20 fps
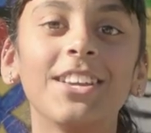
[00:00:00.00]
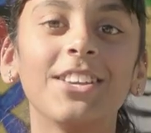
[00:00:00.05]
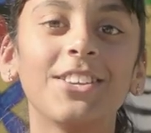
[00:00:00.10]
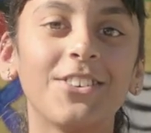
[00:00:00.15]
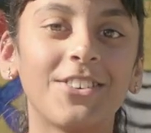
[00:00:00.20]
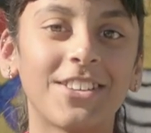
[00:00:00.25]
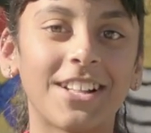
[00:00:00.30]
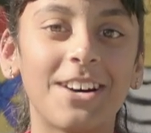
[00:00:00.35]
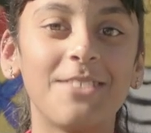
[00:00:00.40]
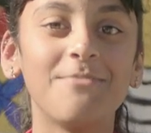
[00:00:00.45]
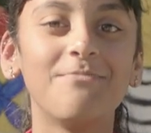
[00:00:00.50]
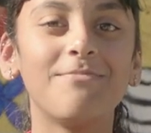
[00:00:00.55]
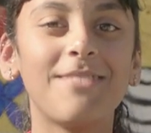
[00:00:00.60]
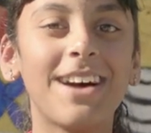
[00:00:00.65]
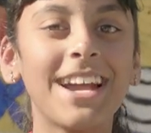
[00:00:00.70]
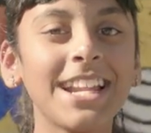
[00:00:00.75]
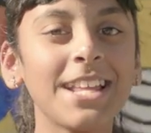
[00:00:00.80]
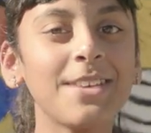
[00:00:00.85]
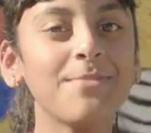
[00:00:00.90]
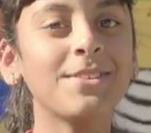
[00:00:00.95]
Kia ora,
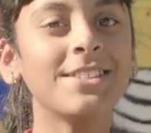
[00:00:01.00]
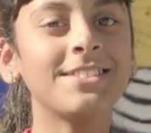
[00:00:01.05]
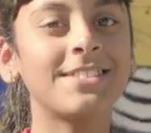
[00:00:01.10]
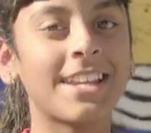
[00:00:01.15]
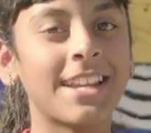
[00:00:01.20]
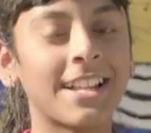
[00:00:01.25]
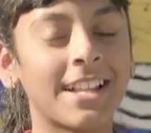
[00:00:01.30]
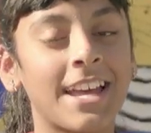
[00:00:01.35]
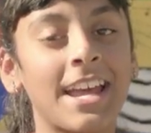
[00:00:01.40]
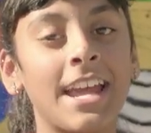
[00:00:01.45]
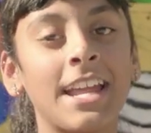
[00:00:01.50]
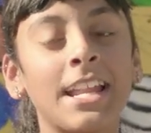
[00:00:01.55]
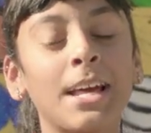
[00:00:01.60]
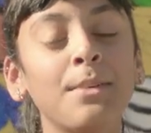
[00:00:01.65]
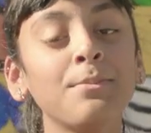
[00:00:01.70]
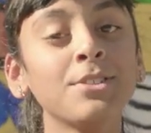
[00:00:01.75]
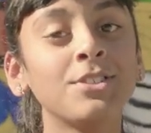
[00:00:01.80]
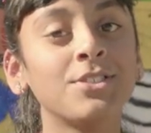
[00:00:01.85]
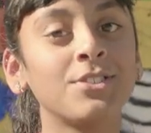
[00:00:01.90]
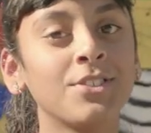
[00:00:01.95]
my name is Zaeeda and
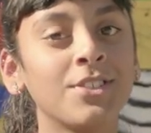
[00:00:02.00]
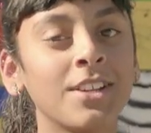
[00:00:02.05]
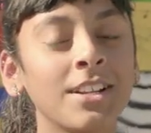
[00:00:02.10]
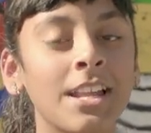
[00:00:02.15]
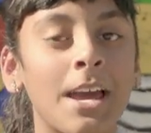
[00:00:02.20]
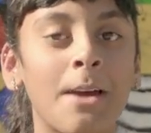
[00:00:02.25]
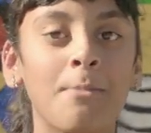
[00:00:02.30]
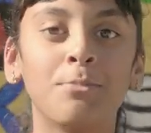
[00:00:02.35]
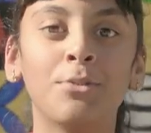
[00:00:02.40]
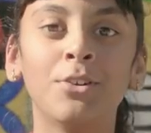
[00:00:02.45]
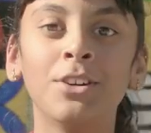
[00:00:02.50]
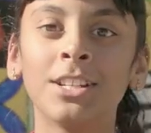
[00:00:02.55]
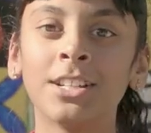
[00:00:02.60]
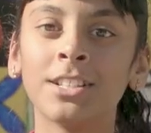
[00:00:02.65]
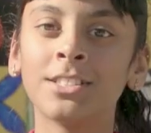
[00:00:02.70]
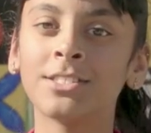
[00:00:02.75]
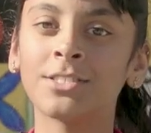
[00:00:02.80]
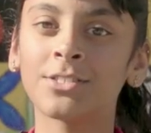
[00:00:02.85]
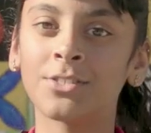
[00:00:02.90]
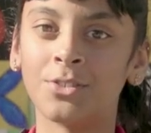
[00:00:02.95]
I'm a student at
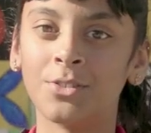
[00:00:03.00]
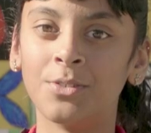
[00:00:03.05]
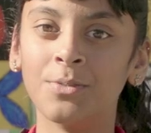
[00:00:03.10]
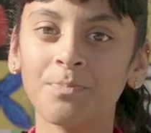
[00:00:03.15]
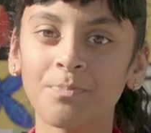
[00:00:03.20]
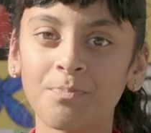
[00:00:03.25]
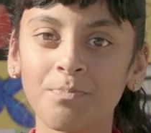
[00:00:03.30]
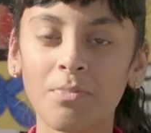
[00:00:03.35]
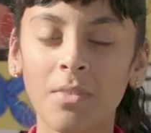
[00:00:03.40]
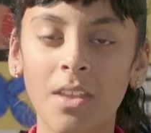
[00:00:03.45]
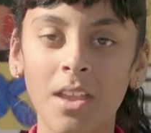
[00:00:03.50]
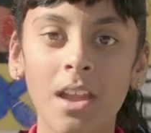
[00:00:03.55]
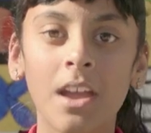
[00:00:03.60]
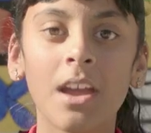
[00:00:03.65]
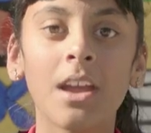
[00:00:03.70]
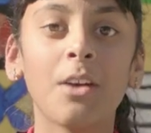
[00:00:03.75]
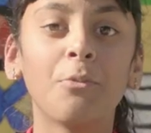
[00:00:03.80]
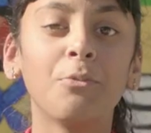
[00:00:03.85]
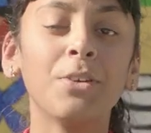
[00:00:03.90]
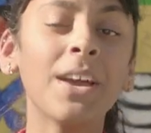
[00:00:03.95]
Fairburn School.
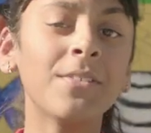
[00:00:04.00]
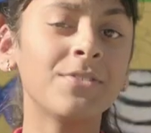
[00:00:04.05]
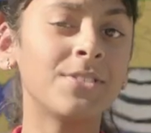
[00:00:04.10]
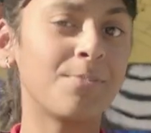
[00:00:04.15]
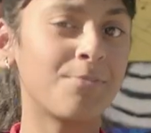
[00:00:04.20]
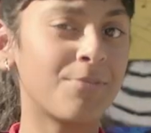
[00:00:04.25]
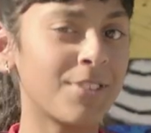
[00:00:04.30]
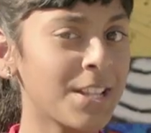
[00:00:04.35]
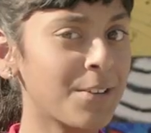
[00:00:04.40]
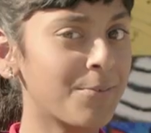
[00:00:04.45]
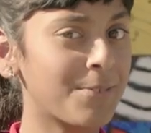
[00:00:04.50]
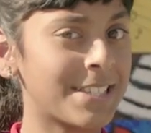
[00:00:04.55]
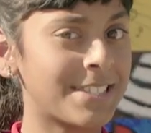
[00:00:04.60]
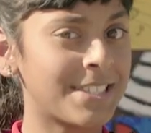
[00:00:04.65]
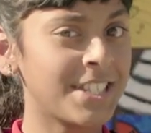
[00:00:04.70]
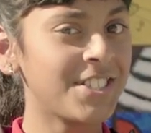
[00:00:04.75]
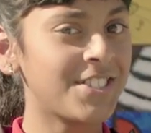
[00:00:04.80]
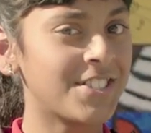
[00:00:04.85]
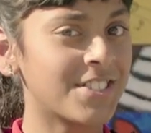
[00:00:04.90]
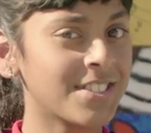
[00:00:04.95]
We have some pretty weird
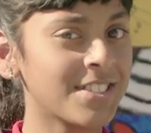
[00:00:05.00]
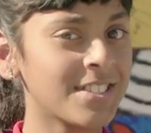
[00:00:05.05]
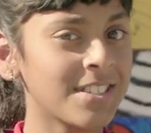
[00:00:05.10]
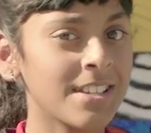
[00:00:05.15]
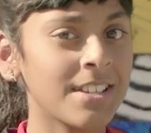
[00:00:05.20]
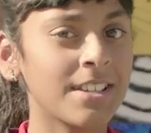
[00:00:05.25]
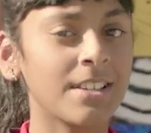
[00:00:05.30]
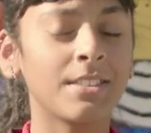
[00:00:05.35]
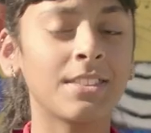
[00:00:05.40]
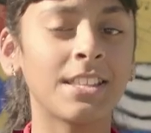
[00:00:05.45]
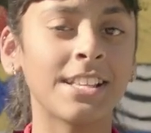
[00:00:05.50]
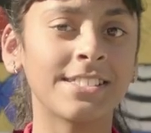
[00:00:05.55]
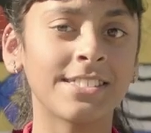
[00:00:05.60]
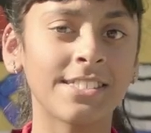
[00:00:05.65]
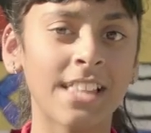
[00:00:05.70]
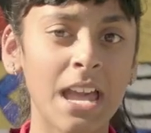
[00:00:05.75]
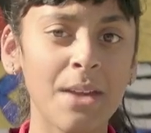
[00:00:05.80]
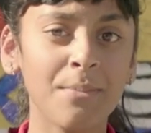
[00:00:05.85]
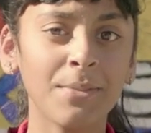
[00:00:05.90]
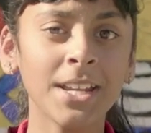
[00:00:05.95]
teachers. They're
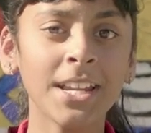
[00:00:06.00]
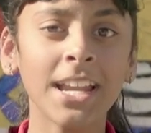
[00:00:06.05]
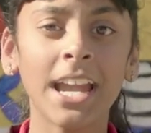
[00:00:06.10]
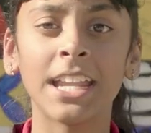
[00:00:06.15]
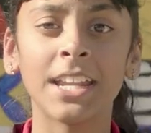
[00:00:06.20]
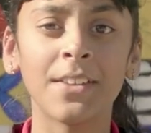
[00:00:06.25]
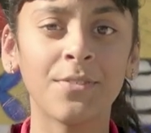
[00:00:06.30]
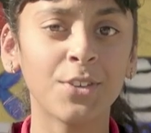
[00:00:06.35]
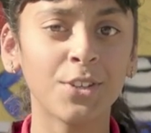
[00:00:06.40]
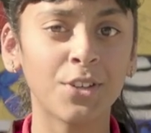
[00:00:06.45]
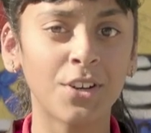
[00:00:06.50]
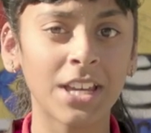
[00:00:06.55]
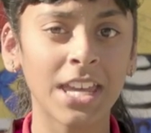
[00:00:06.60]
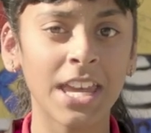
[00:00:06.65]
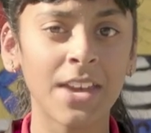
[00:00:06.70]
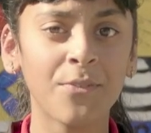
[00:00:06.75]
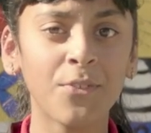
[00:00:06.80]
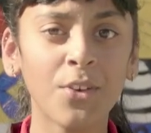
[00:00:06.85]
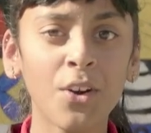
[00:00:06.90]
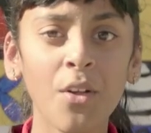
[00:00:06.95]
slimy and if you're not
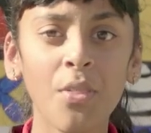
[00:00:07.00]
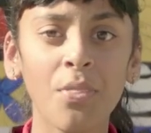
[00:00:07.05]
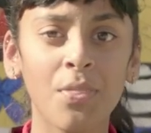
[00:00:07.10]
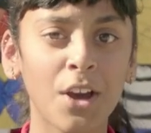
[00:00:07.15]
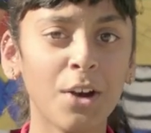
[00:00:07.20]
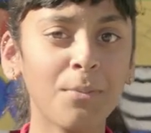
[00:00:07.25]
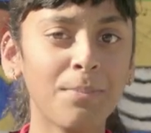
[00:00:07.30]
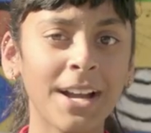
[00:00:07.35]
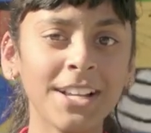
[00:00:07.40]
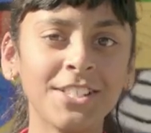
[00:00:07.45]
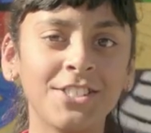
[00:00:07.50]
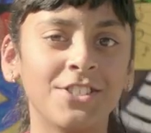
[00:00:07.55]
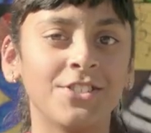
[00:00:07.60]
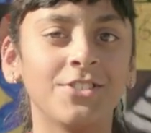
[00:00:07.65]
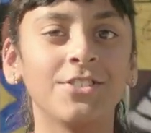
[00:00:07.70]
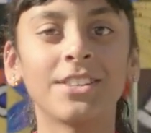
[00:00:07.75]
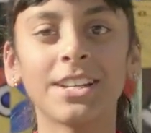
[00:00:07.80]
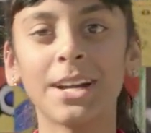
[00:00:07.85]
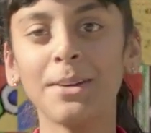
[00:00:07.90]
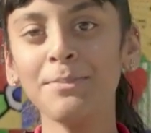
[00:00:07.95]
careful, they'll bite
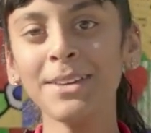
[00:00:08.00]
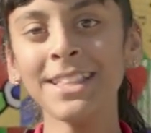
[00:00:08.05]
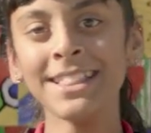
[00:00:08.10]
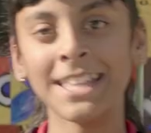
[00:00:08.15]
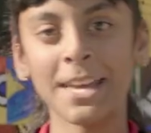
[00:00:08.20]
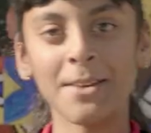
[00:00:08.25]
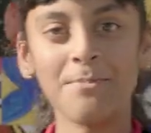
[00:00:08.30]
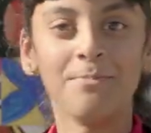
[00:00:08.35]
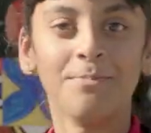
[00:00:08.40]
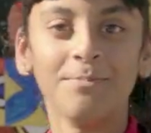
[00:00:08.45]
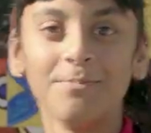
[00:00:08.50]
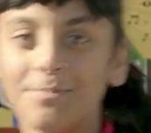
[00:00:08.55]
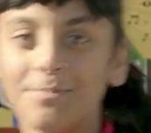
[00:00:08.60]
you. Come meet them.